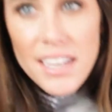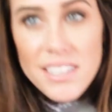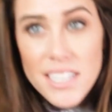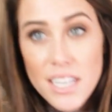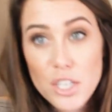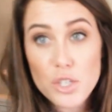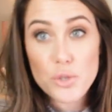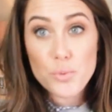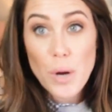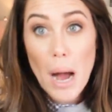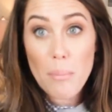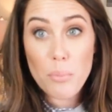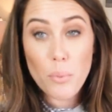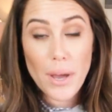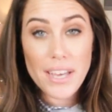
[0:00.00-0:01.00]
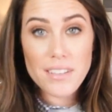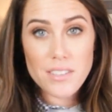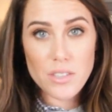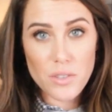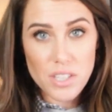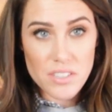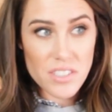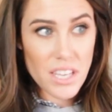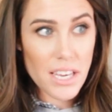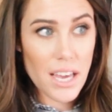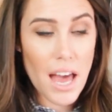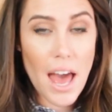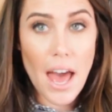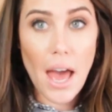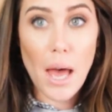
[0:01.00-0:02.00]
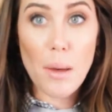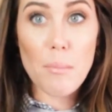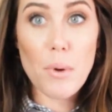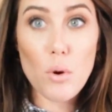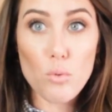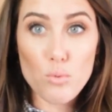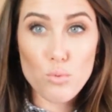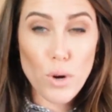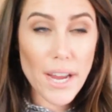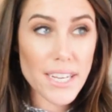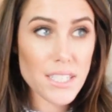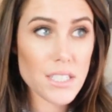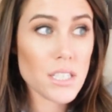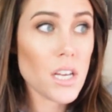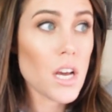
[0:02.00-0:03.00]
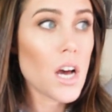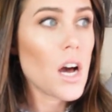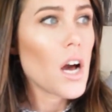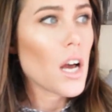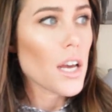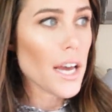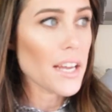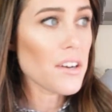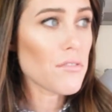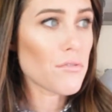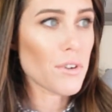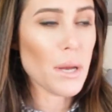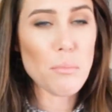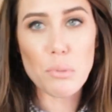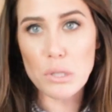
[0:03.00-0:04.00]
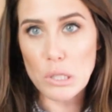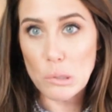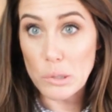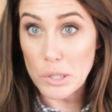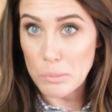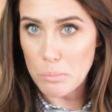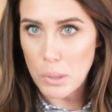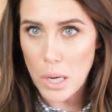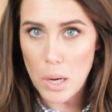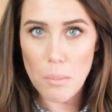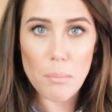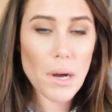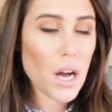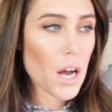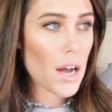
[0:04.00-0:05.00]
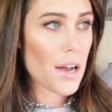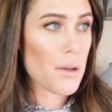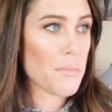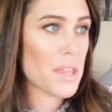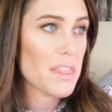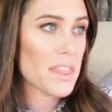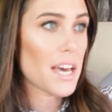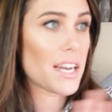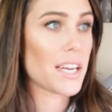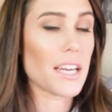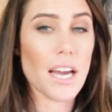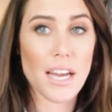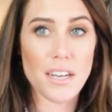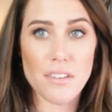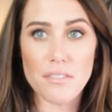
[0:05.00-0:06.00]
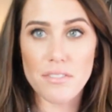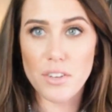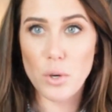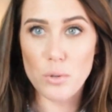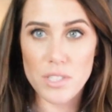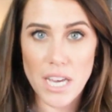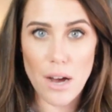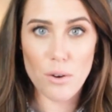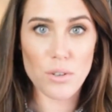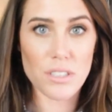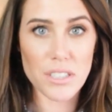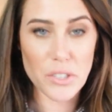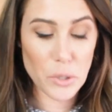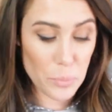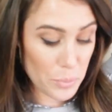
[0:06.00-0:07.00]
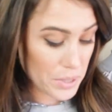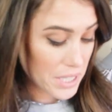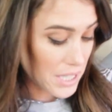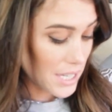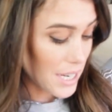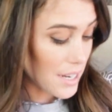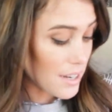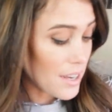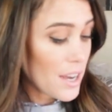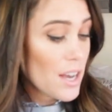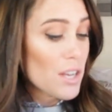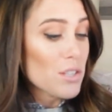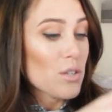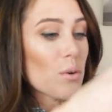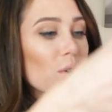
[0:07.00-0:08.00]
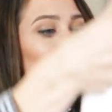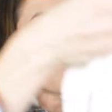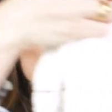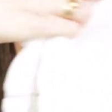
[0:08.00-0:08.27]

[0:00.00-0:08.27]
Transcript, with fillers: has like a drop waist. So there's like a hem right kind of right below your bum um, and then it kind of goes out a little pleated so it's